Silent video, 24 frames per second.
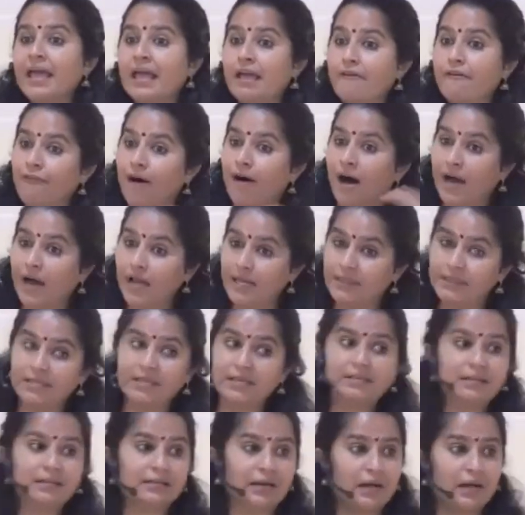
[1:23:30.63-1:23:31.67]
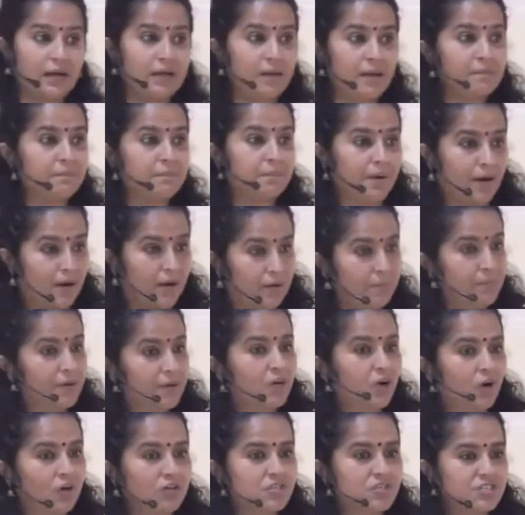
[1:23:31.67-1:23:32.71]
If I think that I am
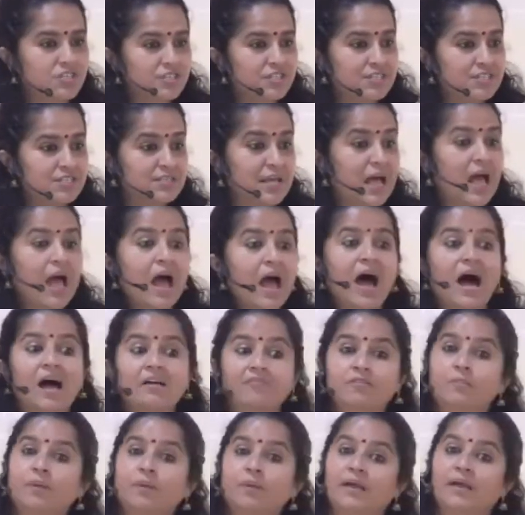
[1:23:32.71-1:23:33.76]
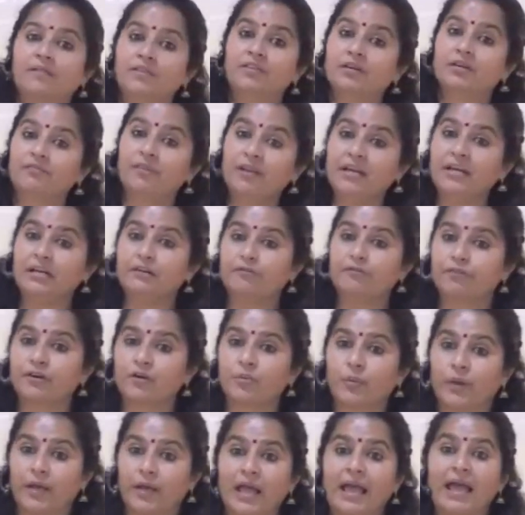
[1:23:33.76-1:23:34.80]
Brahman consciousness, I will behave in a very
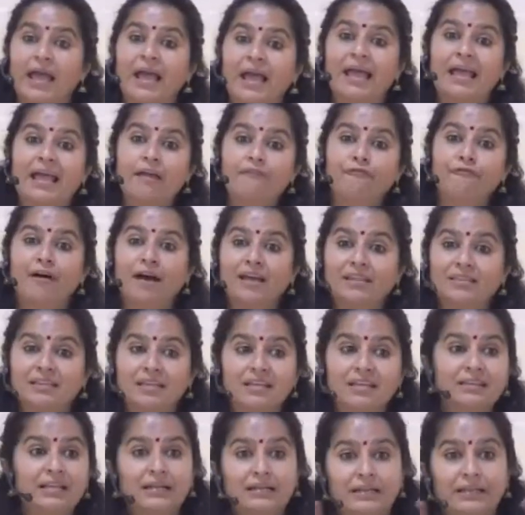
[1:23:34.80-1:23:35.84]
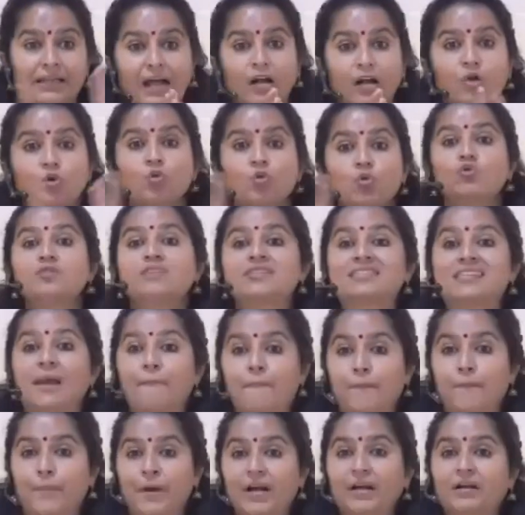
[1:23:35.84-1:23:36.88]
different way. If I think that they are two
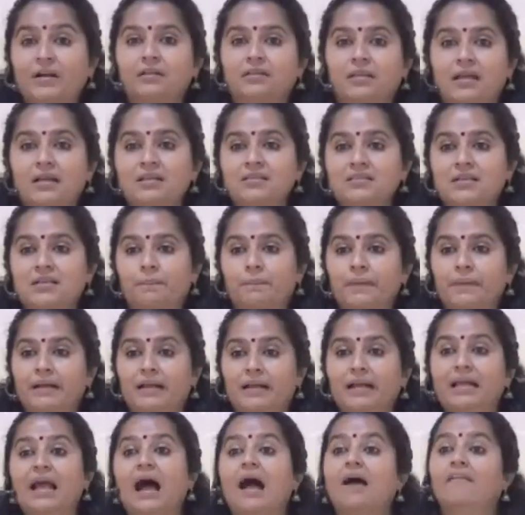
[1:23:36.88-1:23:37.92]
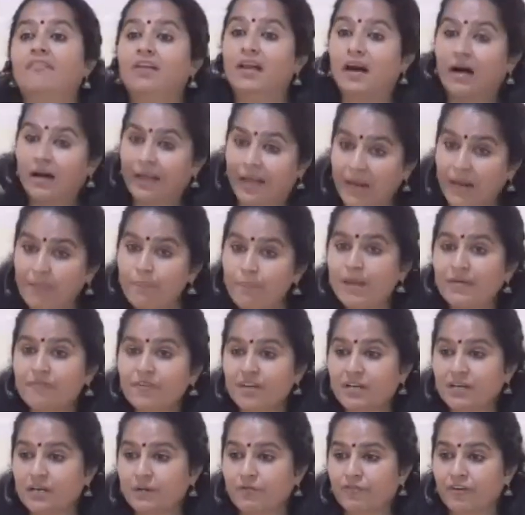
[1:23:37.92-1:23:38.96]
separate things completely, I will again behave
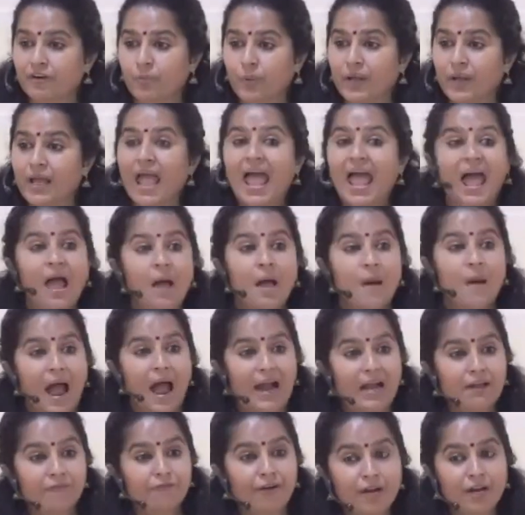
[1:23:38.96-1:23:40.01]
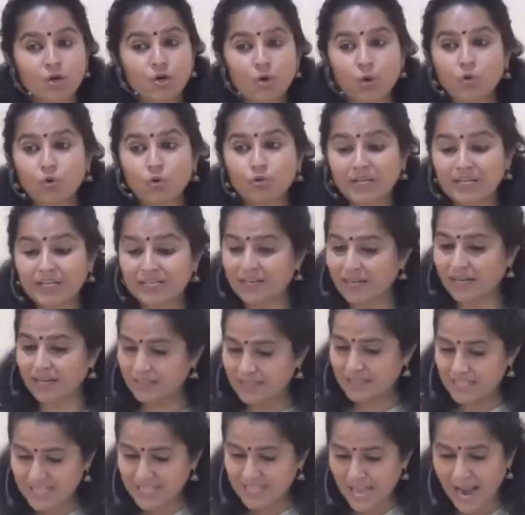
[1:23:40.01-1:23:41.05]
in a different way. And if I know that
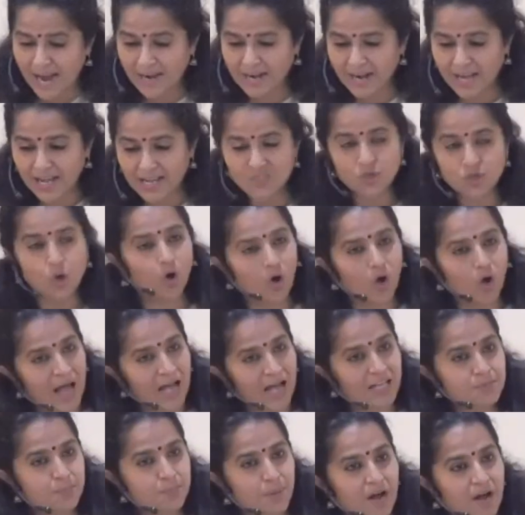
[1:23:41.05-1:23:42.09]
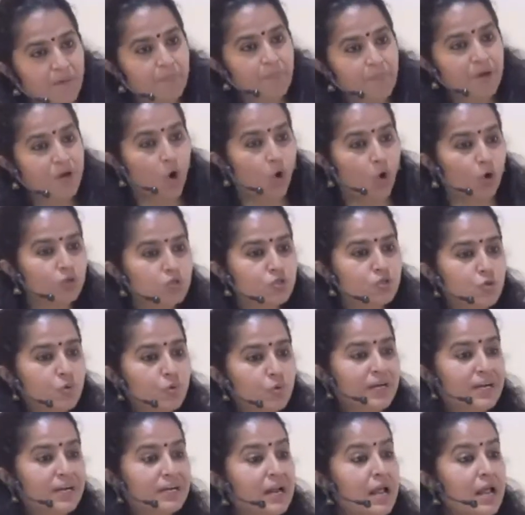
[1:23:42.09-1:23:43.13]
this hand has Brahman also
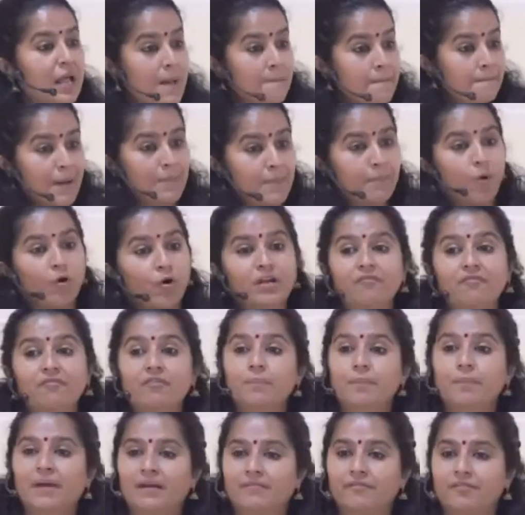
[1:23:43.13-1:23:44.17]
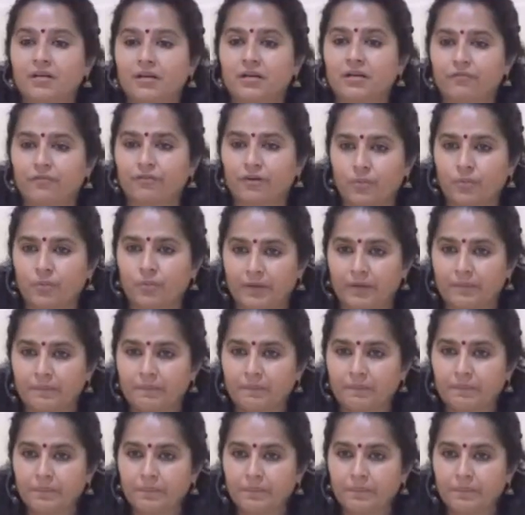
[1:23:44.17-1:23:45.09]
in it, my body will behave in a different way.